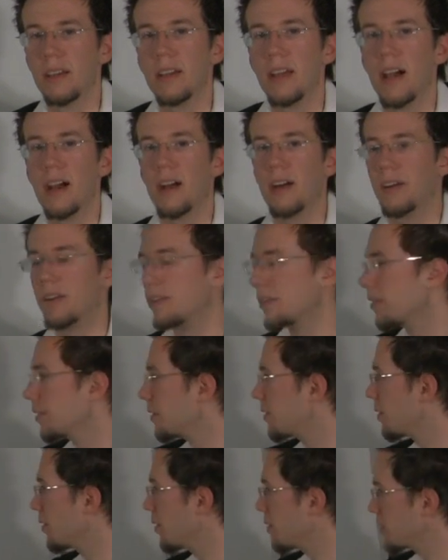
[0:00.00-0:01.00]
Now,
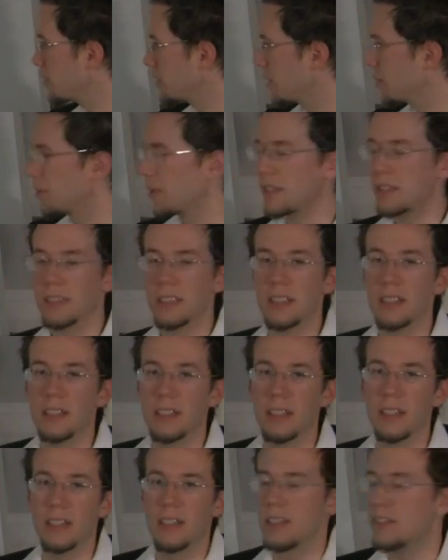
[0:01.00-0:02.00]
those are
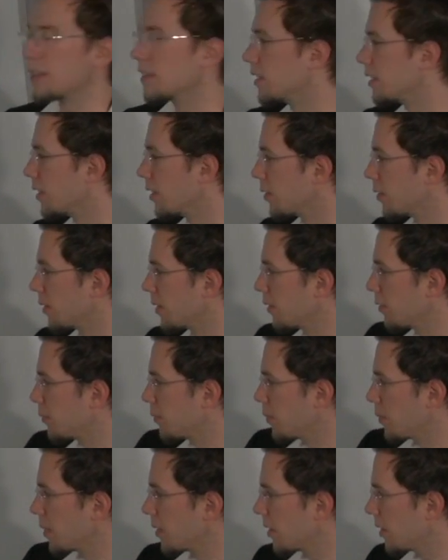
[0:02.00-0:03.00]
basically the lower
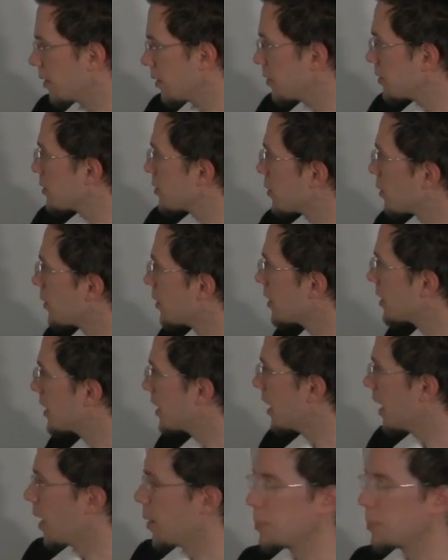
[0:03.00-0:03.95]
4 notes or the